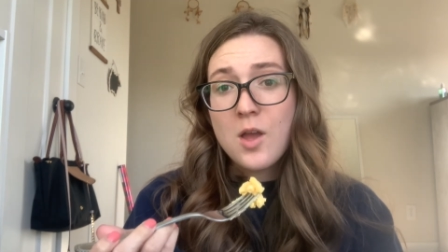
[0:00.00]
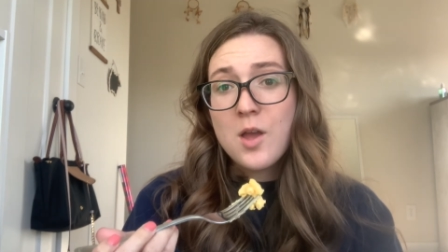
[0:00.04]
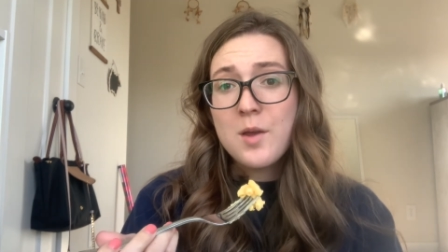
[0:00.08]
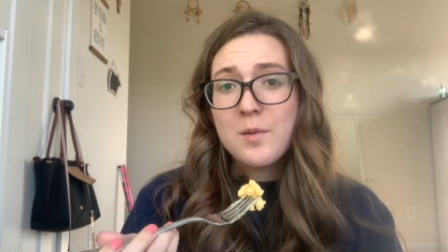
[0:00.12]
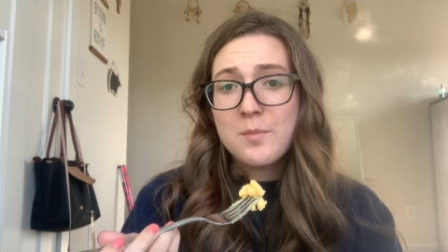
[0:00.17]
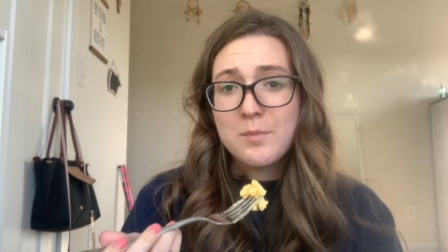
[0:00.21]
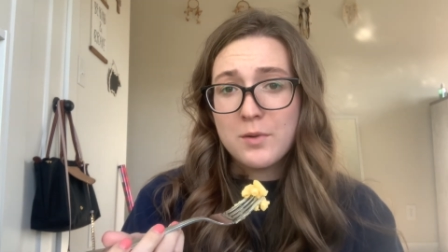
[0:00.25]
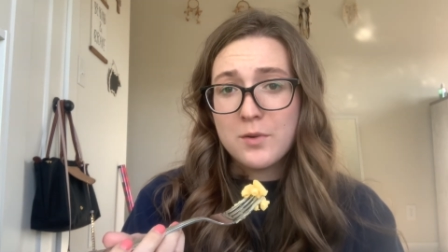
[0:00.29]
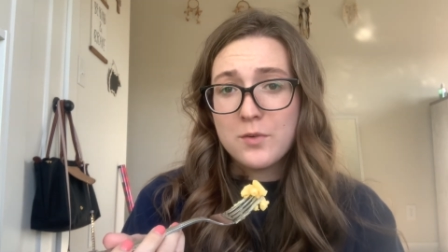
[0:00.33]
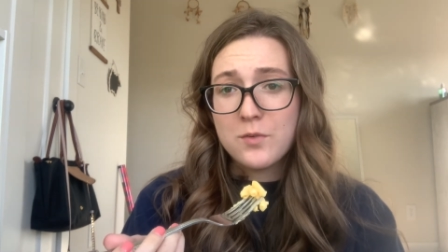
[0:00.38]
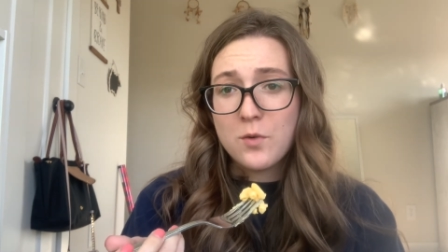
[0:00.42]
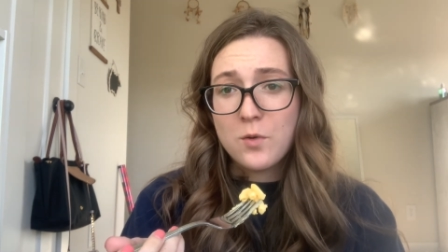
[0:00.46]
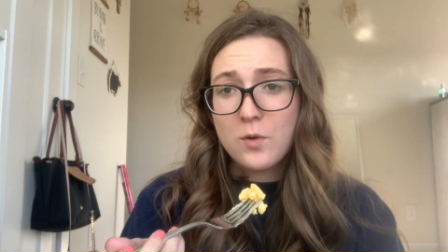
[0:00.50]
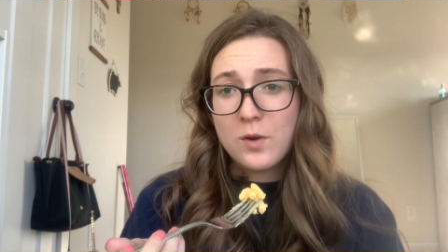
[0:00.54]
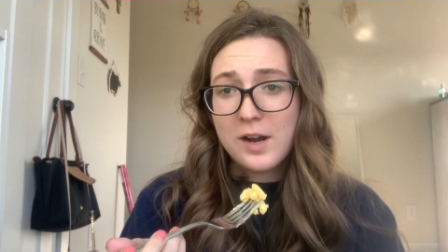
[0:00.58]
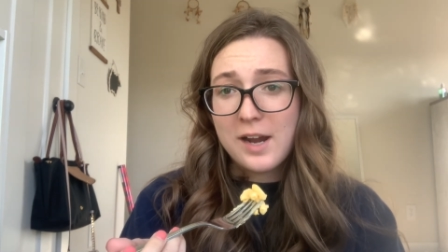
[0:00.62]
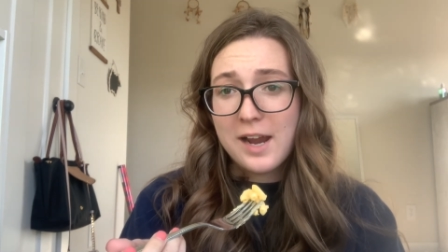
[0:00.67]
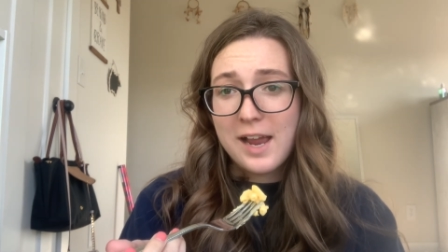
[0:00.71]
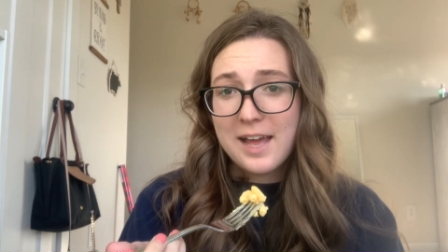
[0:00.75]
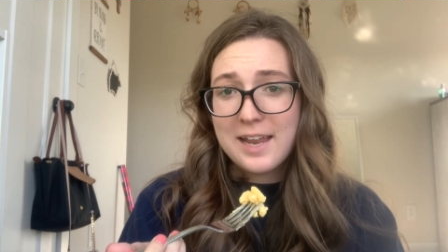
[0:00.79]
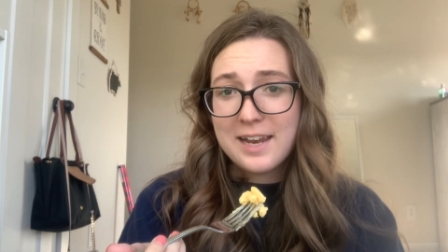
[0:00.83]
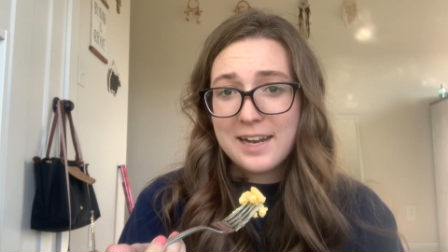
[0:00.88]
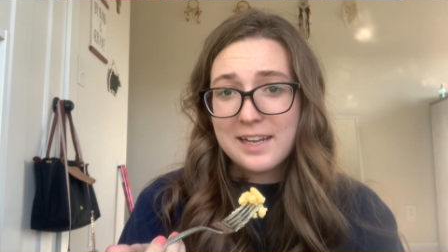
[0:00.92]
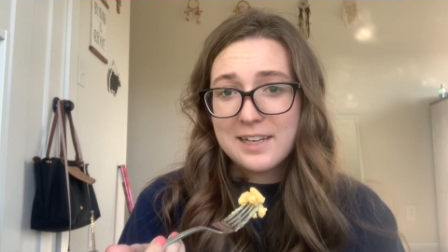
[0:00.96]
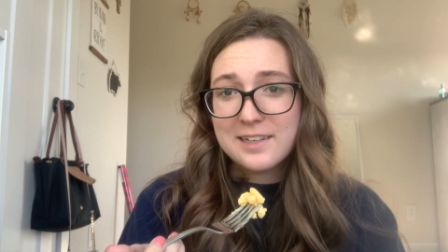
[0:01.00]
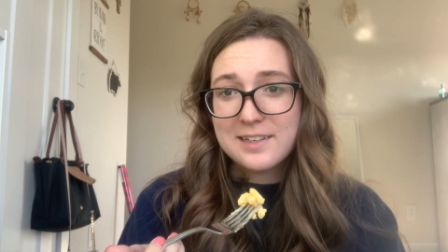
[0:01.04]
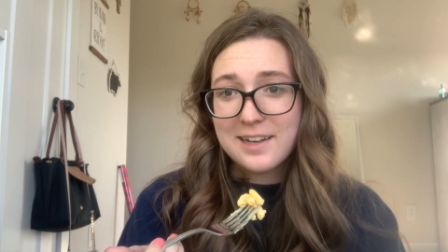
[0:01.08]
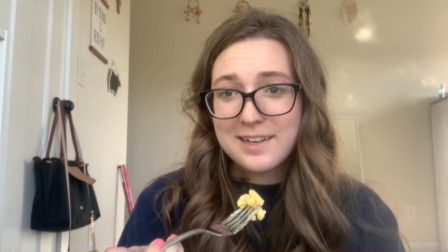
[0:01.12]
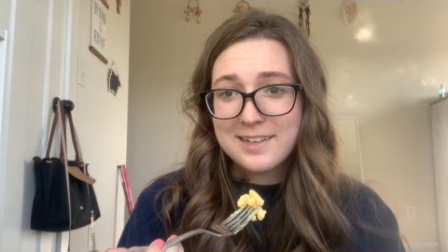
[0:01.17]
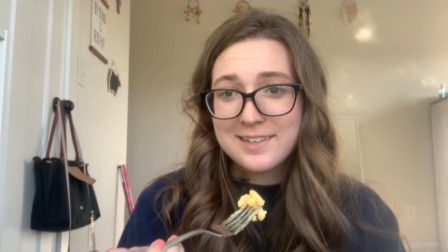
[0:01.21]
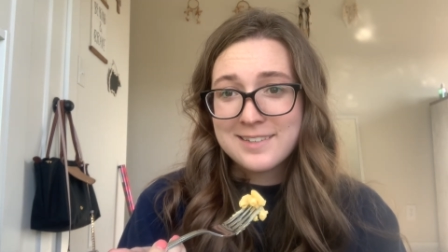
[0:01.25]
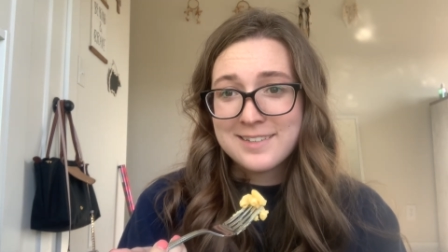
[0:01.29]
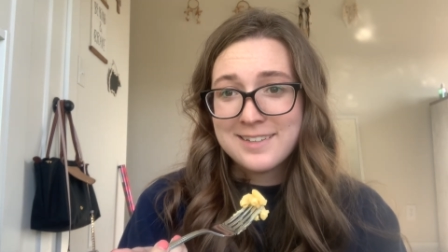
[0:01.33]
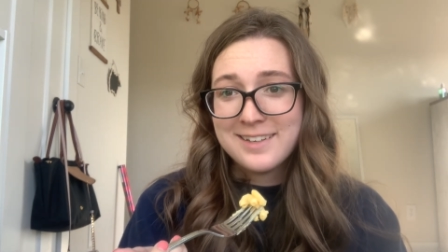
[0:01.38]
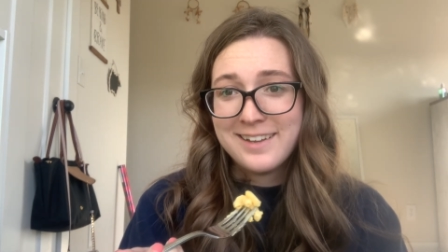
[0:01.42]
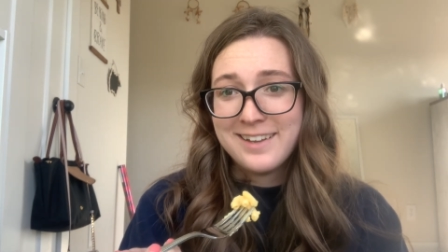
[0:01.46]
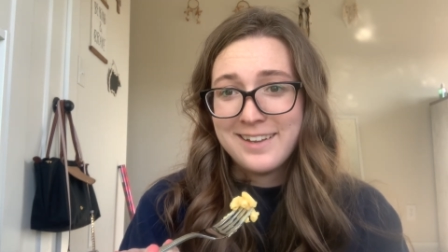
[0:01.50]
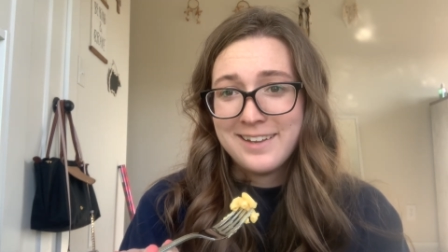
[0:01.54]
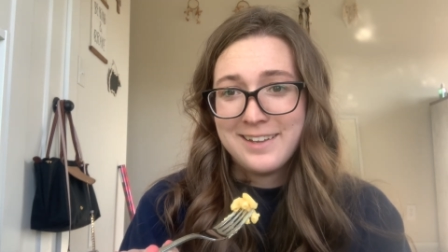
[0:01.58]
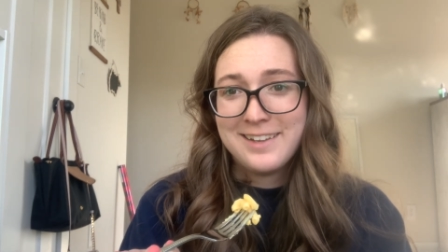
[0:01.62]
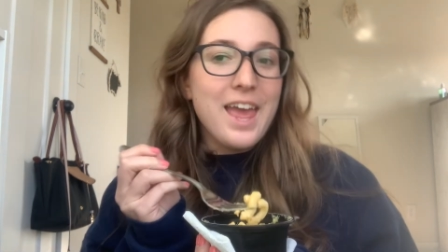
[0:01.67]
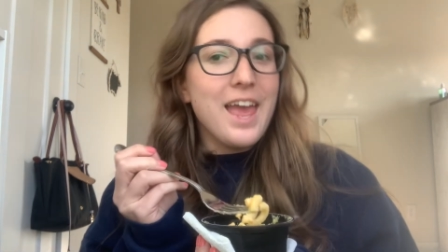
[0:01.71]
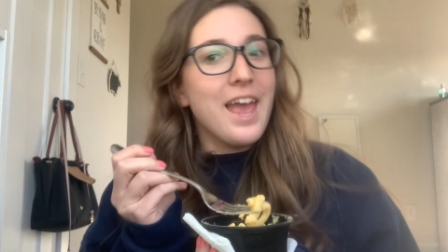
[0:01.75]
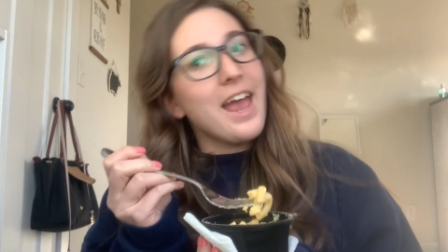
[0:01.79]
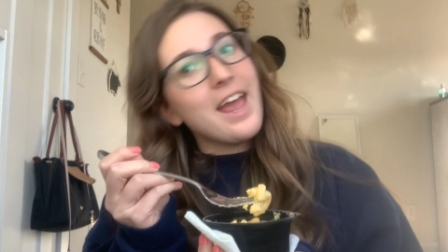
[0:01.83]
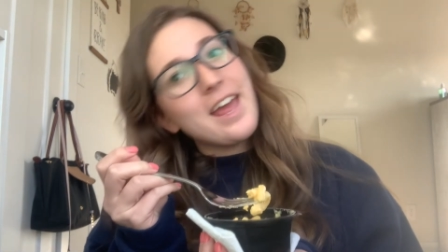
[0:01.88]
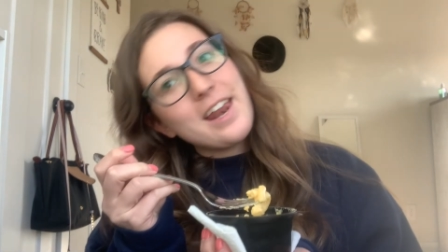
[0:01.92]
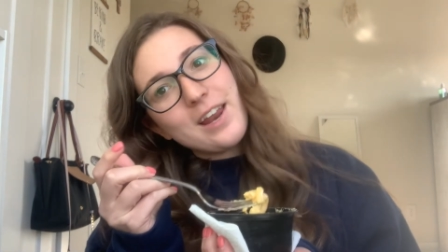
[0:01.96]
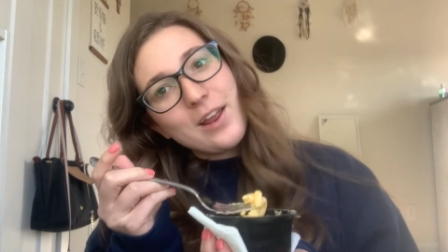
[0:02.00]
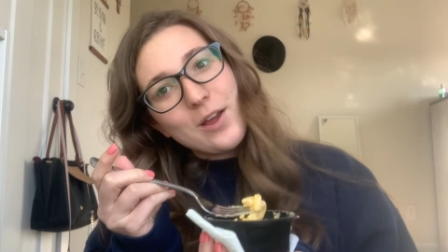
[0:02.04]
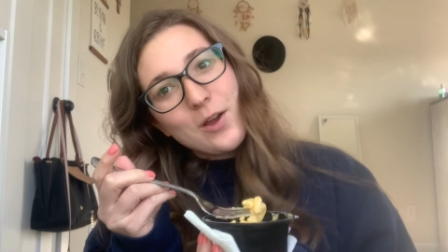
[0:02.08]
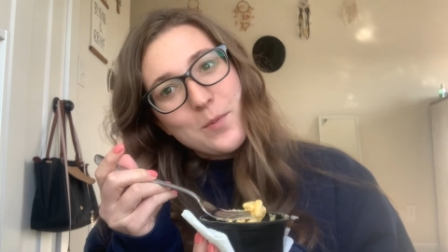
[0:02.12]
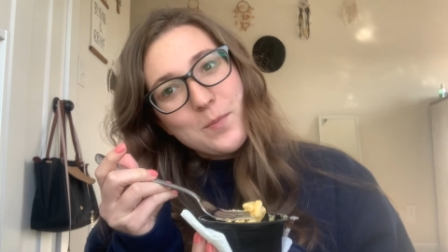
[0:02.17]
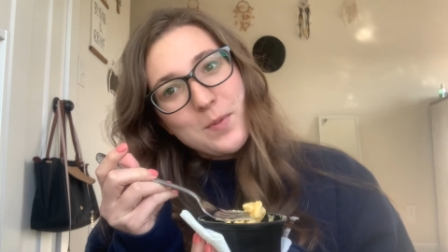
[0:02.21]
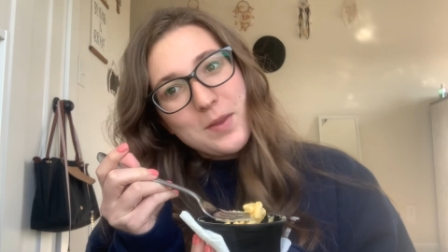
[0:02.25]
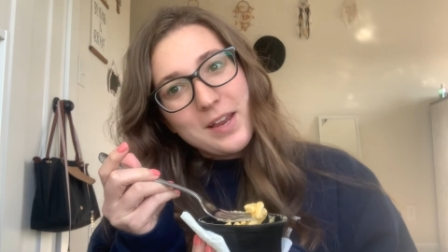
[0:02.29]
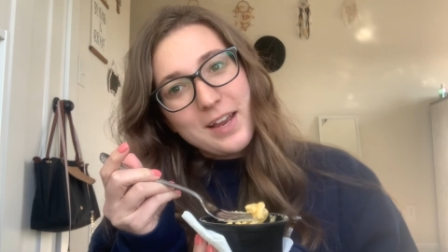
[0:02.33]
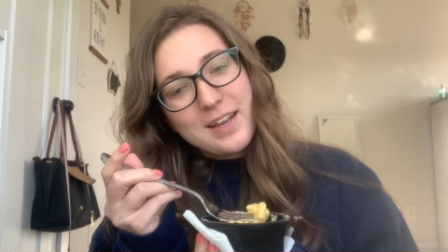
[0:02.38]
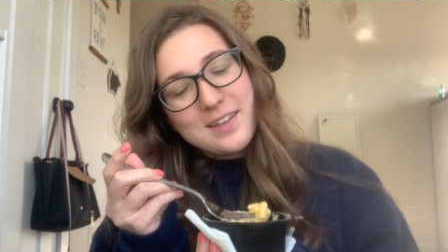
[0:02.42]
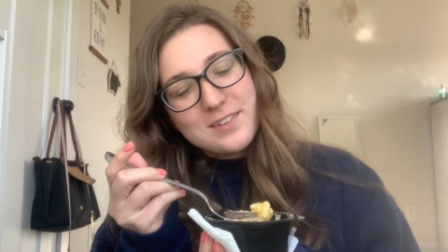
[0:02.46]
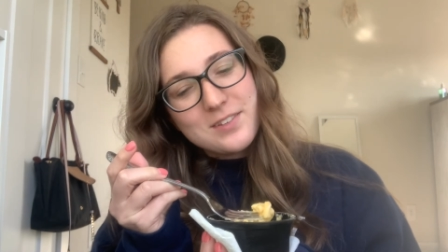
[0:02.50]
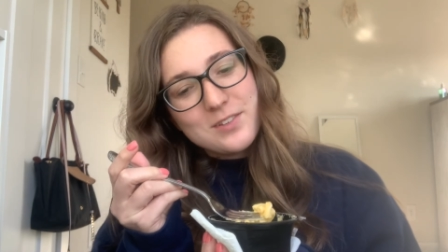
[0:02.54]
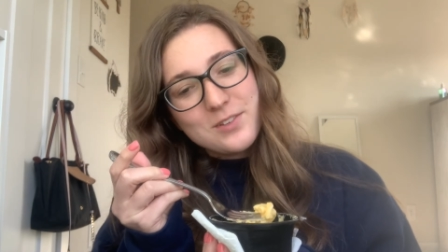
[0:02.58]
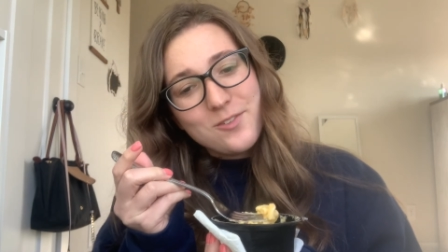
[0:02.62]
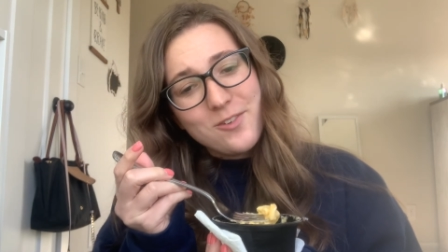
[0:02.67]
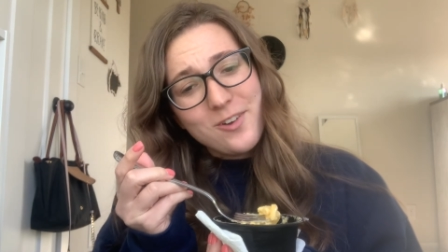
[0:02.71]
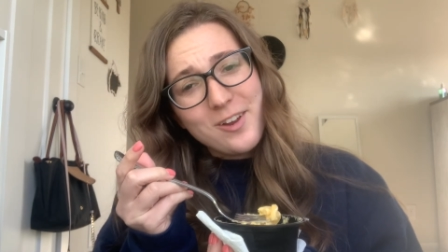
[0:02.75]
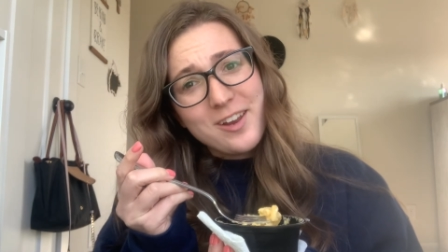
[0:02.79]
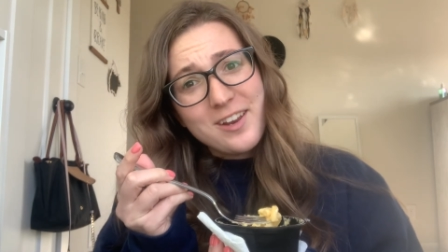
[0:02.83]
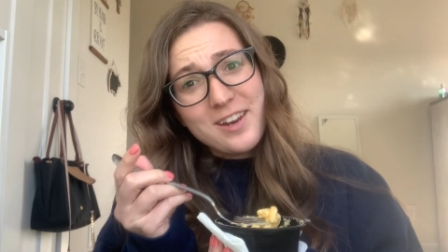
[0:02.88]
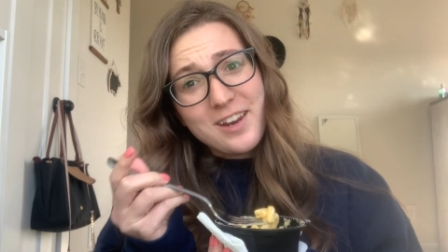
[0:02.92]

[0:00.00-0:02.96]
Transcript: before I had to get tested. I hope you guys enjoyed.